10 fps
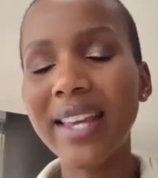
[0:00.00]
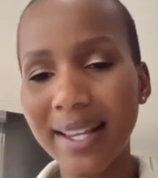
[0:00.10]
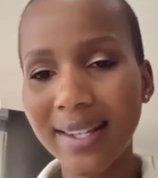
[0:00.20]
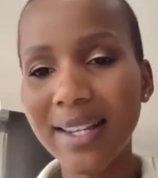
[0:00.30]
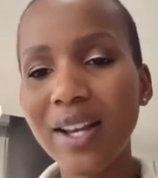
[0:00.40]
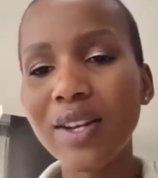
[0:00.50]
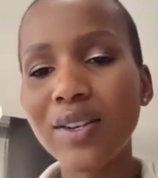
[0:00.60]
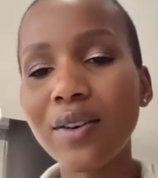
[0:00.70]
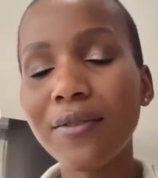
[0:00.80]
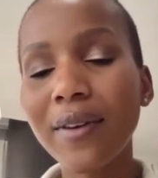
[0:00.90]
Yes.
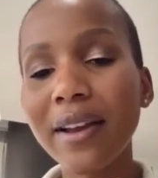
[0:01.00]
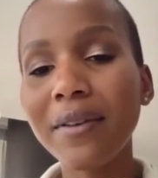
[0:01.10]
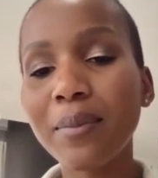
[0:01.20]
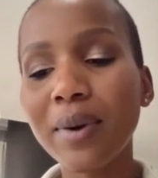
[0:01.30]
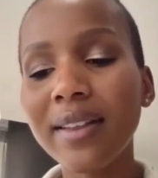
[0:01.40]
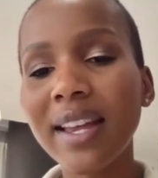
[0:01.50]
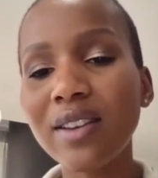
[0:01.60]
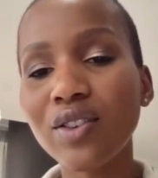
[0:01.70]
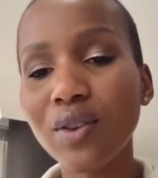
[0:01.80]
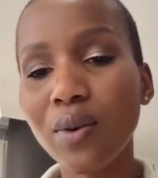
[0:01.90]
So for every book that
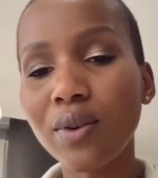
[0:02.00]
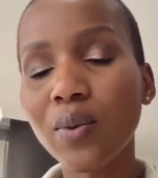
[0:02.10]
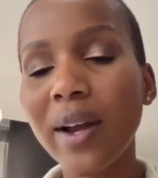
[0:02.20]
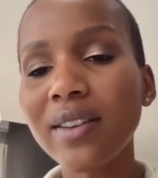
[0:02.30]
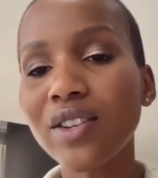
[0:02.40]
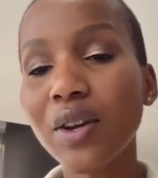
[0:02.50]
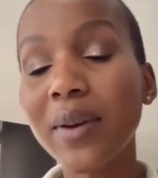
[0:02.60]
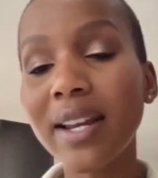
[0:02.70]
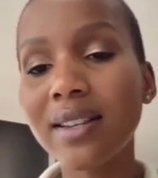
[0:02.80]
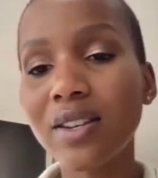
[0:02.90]
is sold, one is
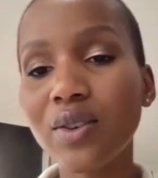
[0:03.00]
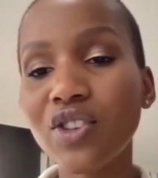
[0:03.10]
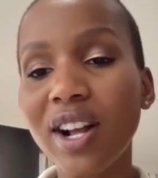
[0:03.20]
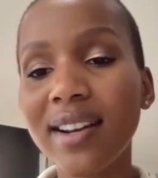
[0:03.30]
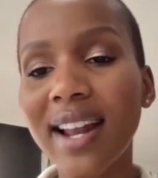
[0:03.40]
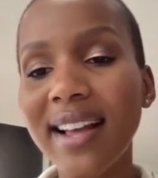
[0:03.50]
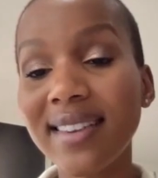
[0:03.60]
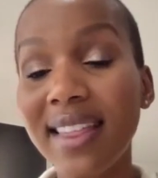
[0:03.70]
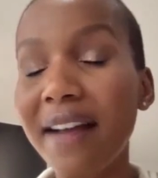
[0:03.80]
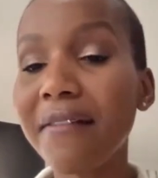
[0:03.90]
donated to Childline
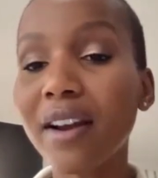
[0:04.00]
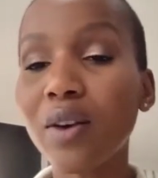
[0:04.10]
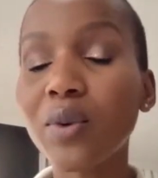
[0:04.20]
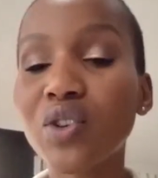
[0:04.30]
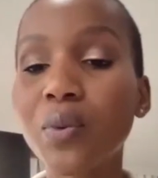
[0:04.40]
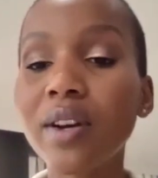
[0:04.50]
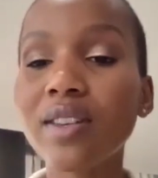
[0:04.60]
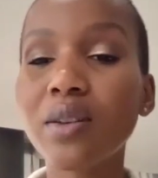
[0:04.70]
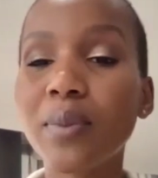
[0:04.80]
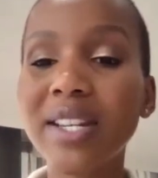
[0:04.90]
South Africa, which
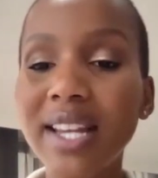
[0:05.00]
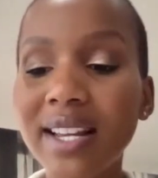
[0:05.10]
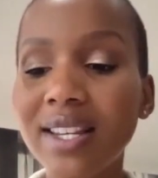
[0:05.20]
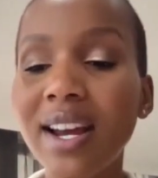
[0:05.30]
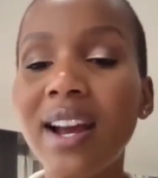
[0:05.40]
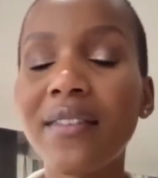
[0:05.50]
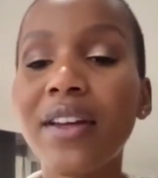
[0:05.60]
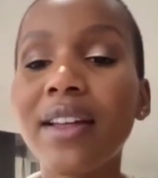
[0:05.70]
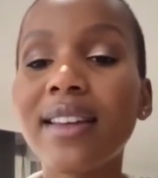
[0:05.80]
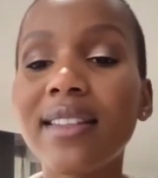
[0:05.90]
works to protect
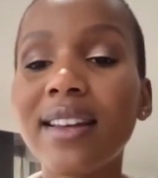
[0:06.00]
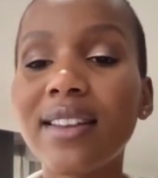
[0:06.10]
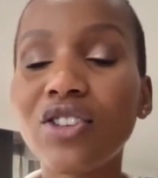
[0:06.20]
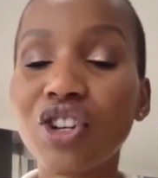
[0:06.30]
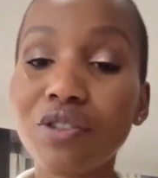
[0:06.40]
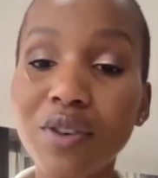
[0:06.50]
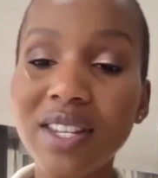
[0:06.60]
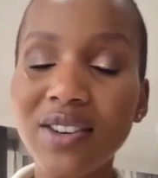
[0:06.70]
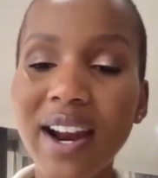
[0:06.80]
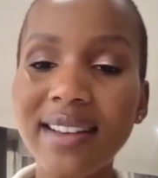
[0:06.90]
the
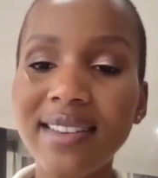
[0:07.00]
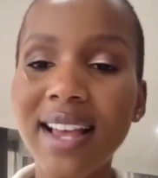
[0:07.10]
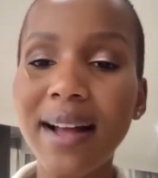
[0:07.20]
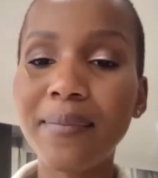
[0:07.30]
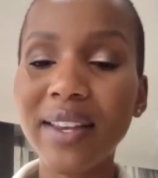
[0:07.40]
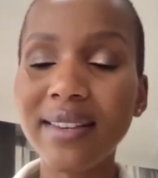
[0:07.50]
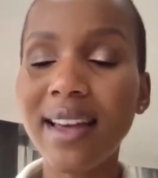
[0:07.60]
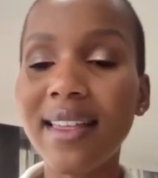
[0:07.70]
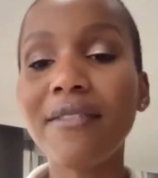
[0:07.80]
children's rights in South